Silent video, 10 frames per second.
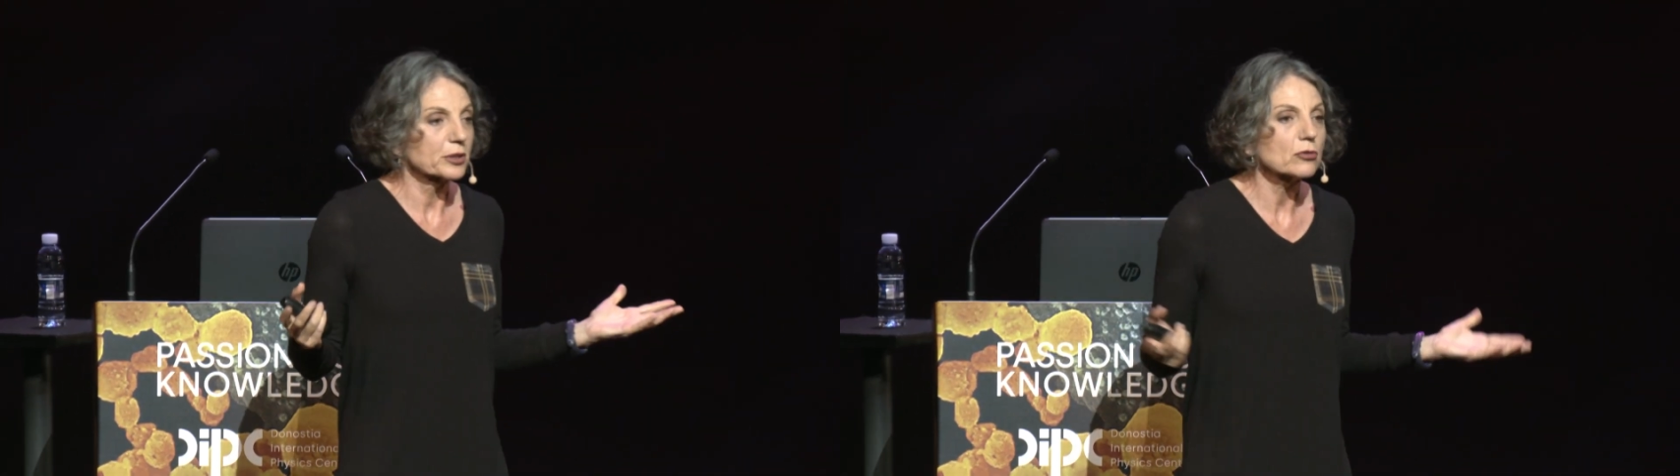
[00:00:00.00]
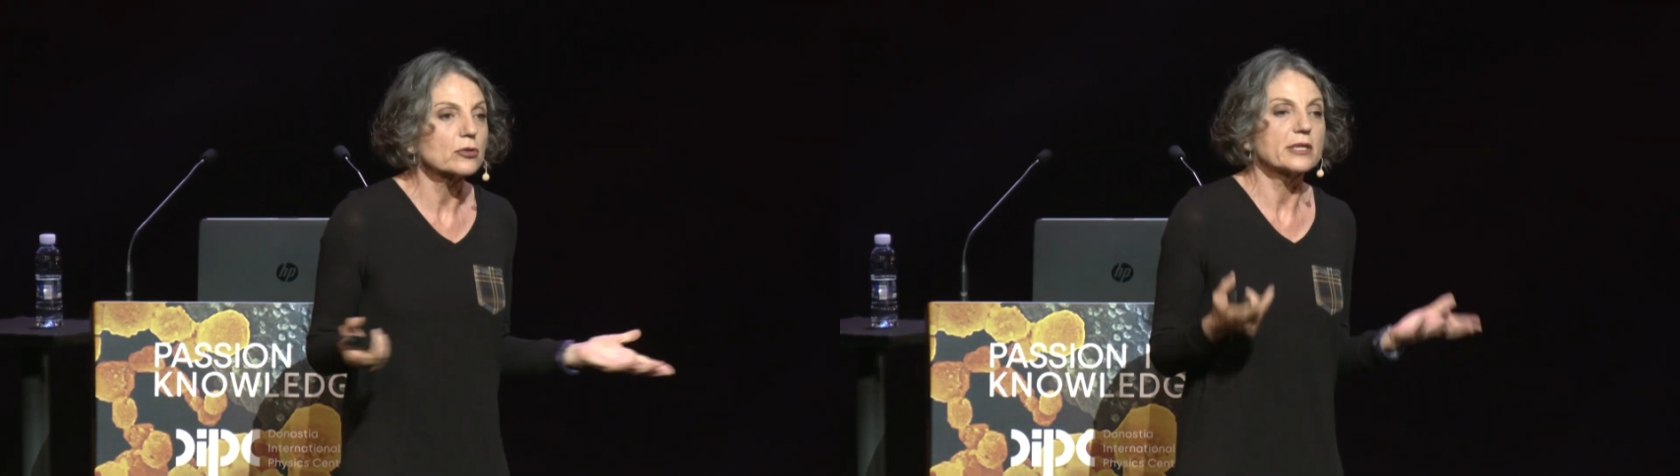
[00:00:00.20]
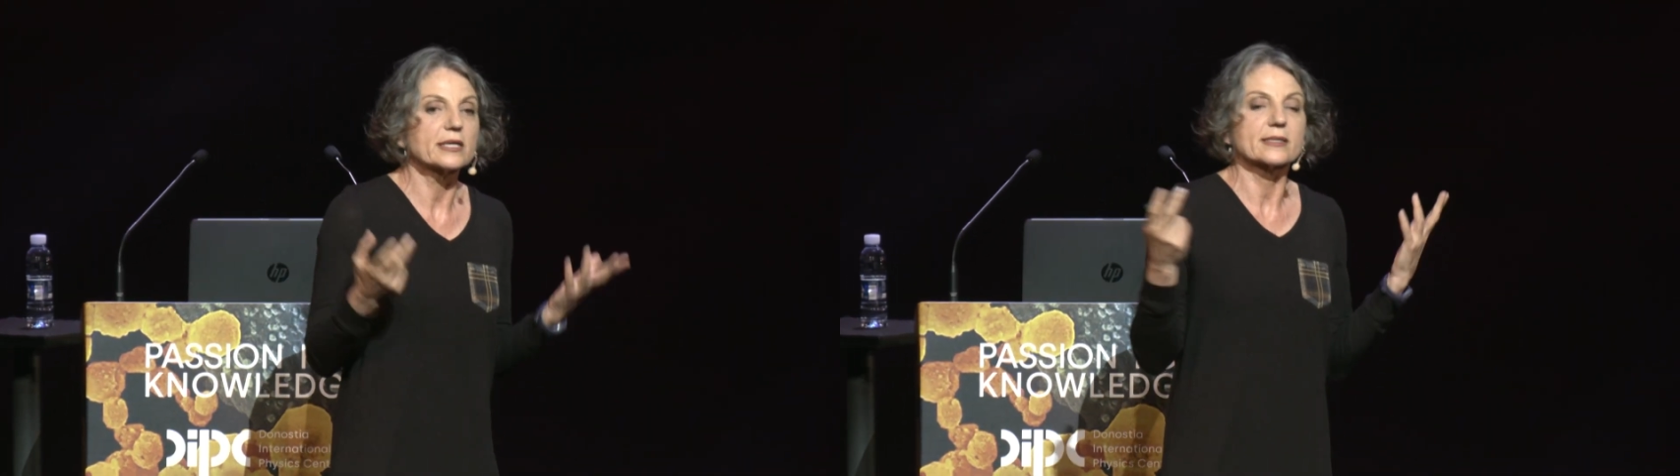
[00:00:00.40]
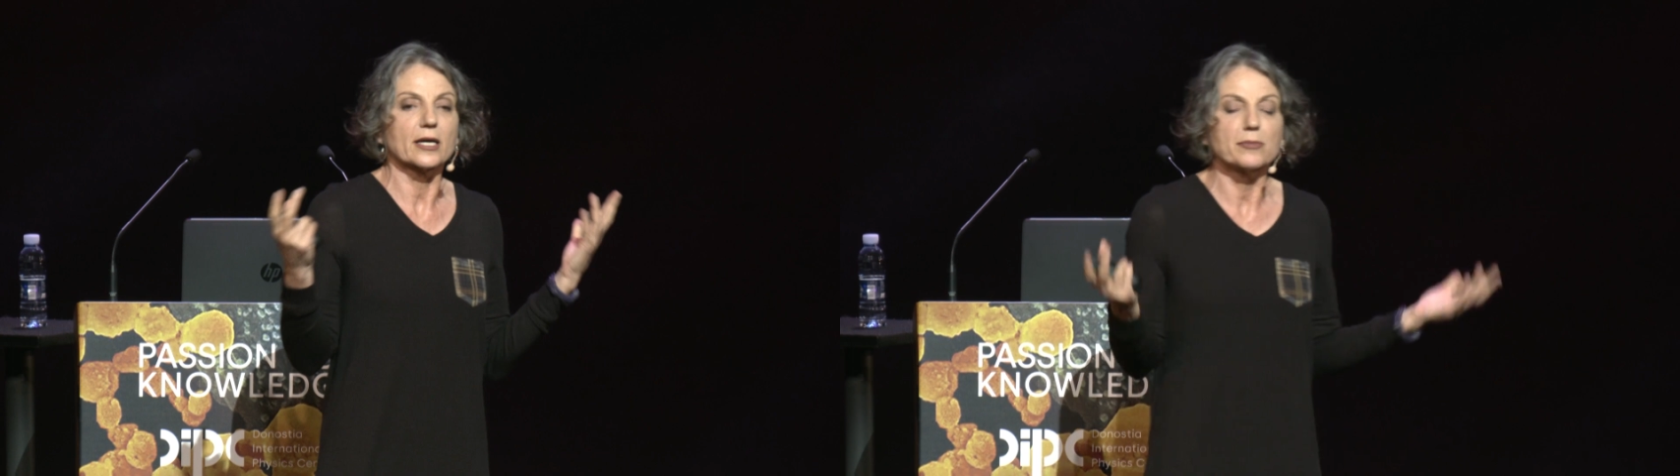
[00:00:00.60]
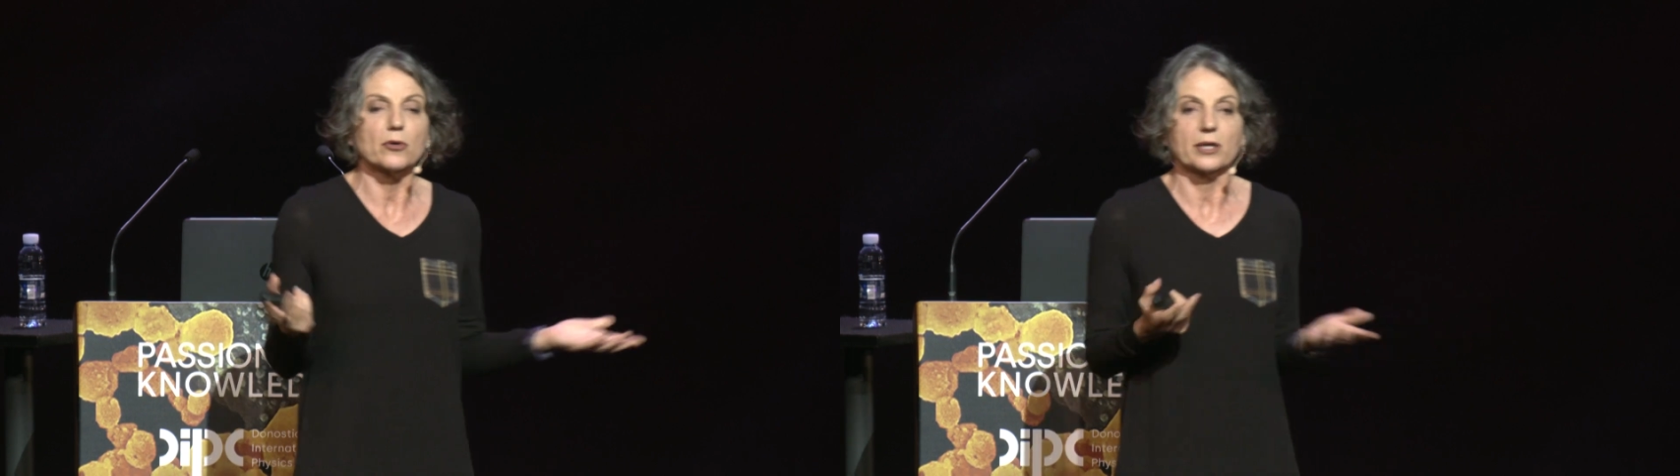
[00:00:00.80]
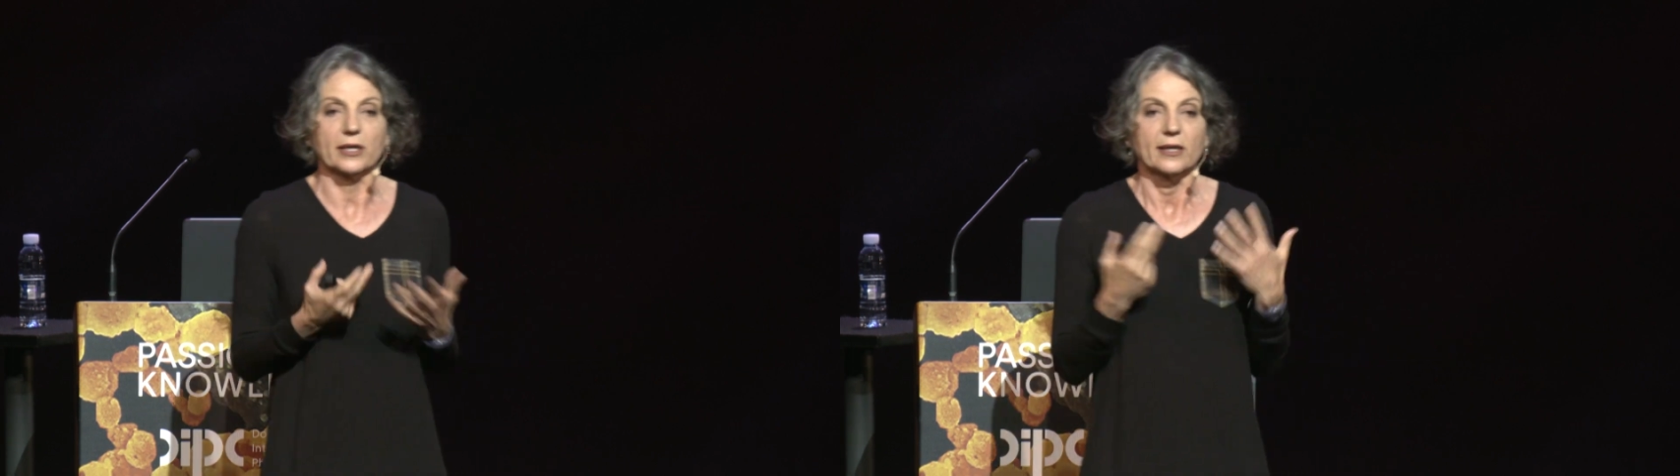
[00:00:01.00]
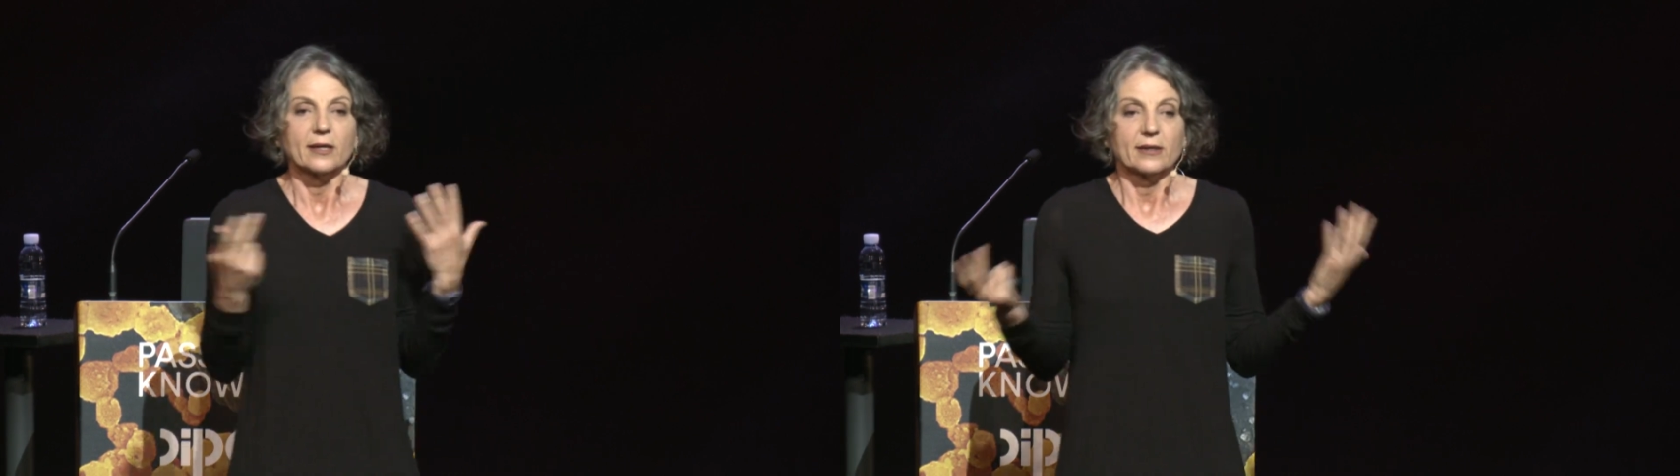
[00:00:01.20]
might say, well,